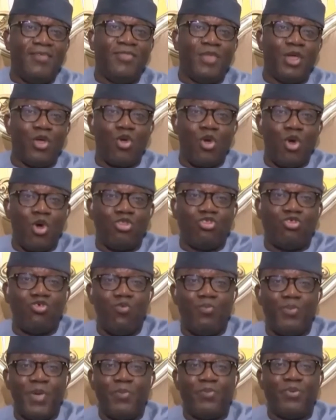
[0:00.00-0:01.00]
The
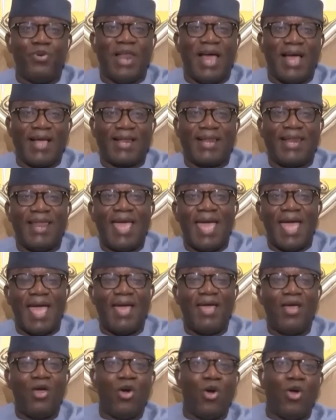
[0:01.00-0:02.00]
go-to people are
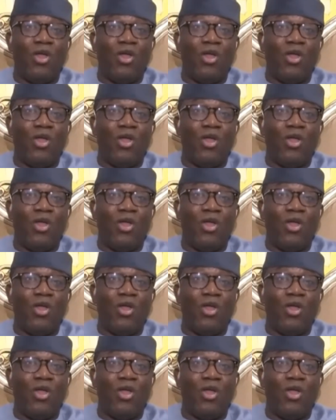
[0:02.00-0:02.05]
clear,